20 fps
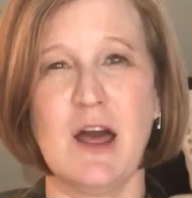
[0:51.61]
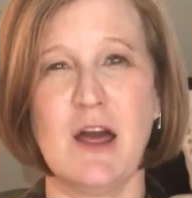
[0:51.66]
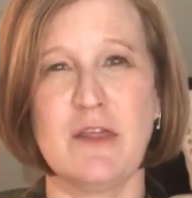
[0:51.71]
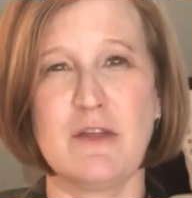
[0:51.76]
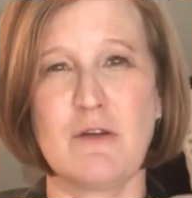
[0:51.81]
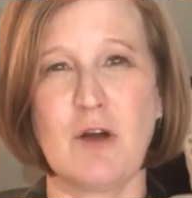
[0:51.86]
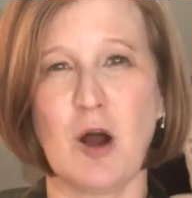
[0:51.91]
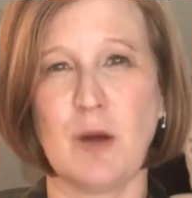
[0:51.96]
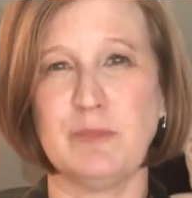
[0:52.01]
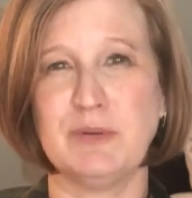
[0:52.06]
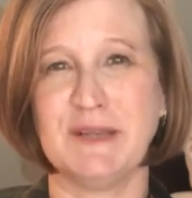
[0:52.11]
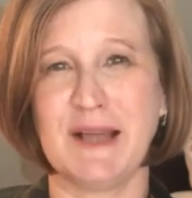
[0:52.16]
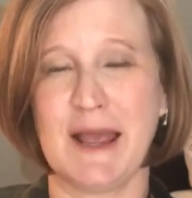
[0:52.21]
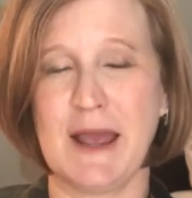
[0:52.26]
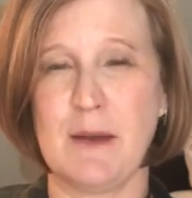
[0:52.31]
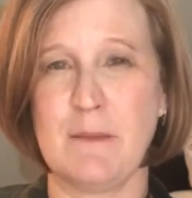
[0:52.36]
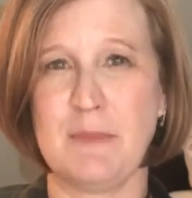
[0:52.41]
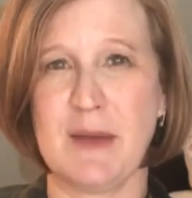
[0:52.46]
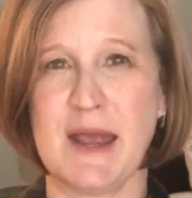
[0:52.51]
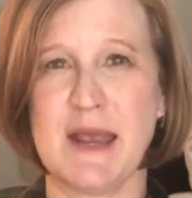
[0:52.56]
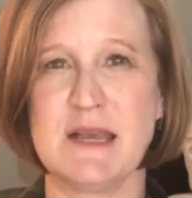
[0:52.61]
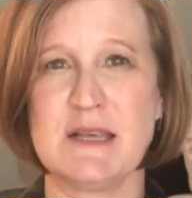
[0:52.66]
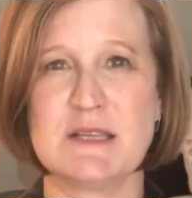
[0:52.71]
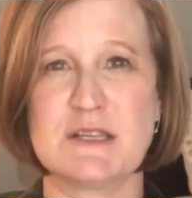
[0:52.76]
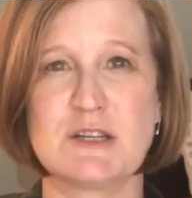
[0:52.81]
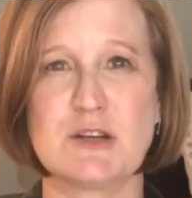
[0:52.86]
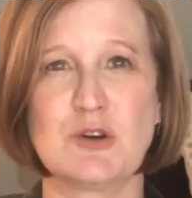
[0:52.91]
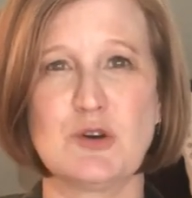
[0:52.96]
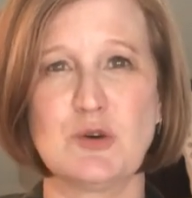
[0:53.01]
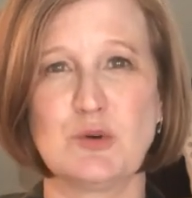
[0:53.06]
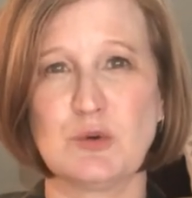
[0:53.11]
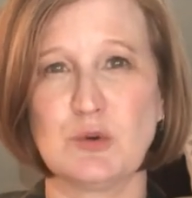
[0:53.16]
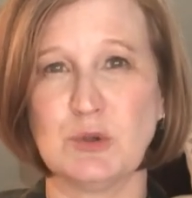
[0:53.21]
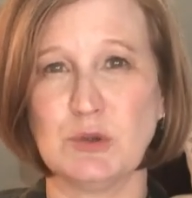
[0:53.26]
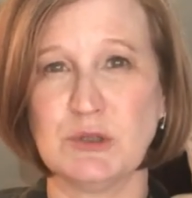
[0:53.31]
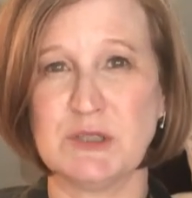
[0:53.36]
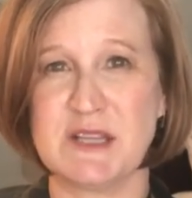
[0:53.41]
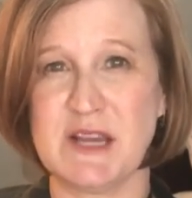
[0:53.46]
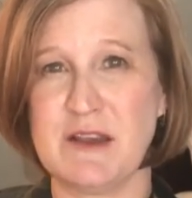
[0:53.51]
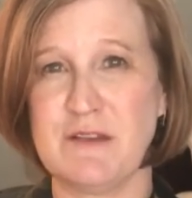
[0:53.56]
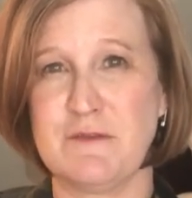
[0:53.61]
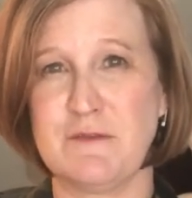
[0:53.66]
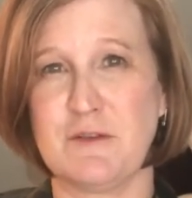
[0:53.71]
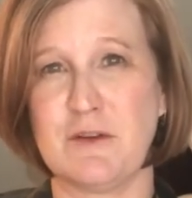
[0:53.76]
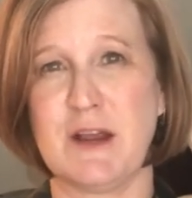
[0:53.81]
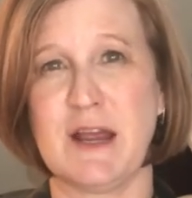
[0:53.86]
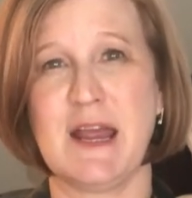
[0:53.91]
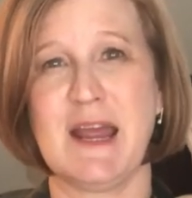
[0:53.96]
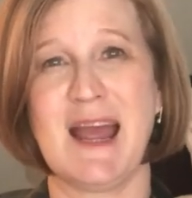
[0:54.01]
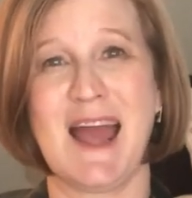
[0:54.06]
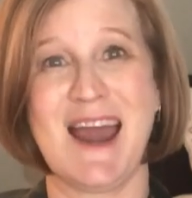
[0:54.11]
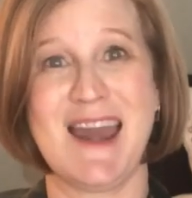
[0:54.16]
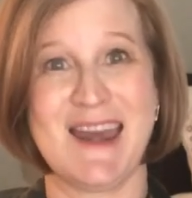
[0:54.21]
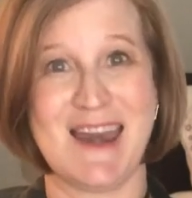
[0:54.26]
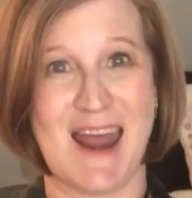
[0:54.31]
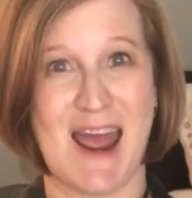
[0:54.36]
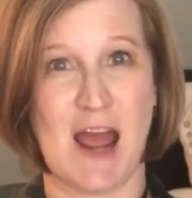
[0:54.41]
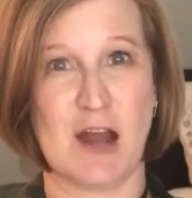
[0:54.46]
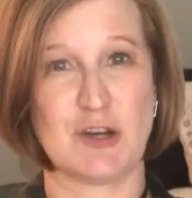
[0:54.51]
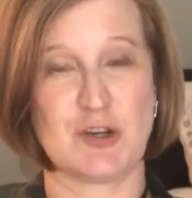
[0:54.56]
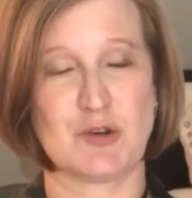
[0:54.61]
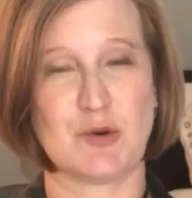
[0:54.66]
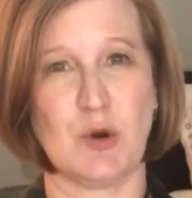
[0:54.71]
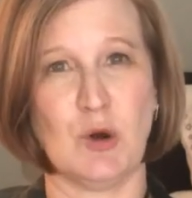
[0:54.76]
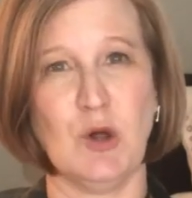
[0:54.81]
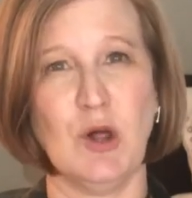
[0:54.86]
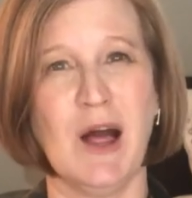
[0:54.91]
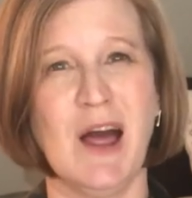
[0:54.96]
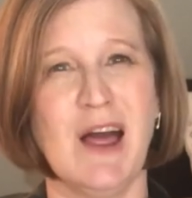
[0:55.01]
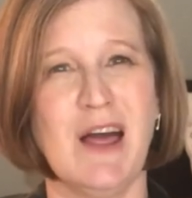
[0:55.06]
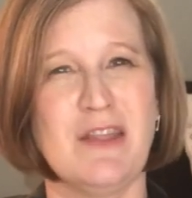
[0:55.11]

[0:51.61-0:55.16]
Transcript: They're all plant-based, cruelty-free, and natural.